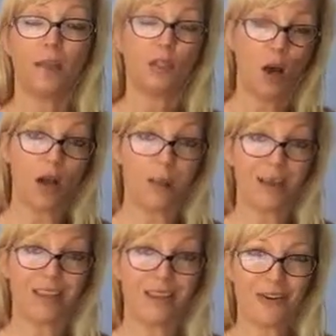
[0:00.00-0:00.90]
talk
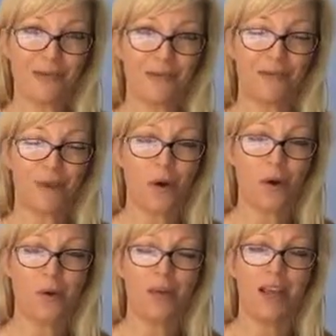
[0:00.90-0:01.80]
about that over the
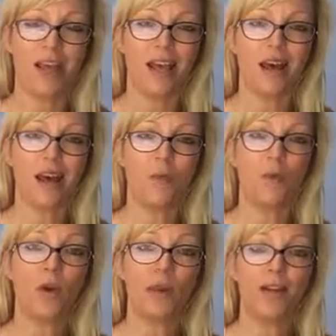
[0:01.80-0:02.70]
phone
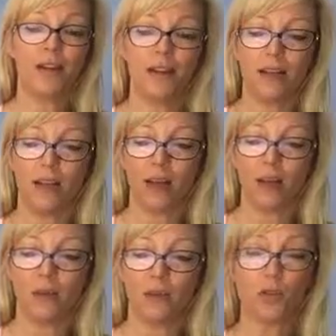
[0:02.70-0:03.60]
when
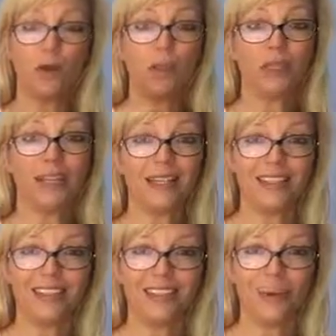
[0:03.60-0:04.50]
you
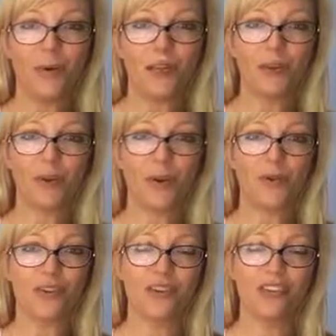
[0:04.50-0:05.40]
complete going through
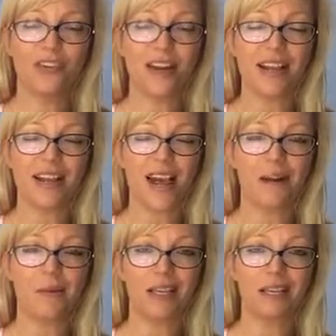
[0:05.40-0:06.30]
Coach Training
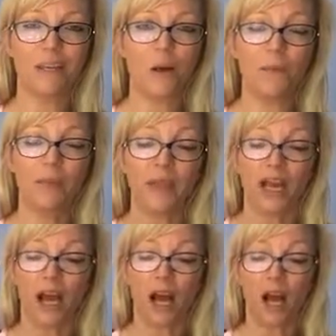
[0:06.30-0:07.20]
Academy. So
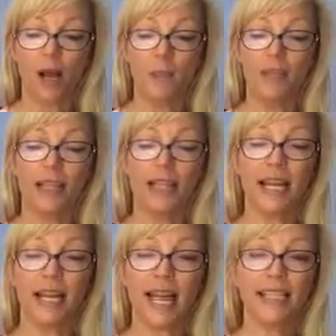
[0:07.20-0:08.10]

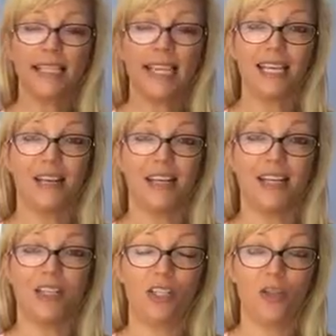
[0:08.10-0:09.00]
the next thing you're
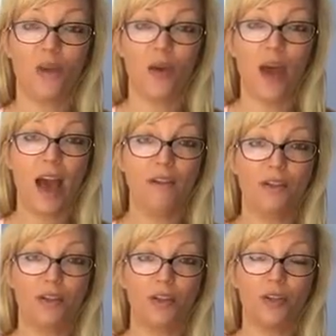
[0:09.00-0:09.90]
going to do
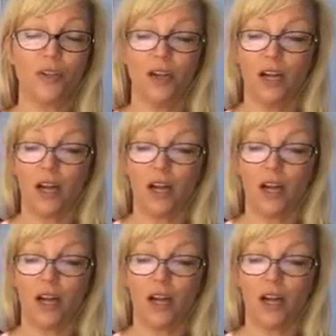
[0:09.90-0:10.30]
after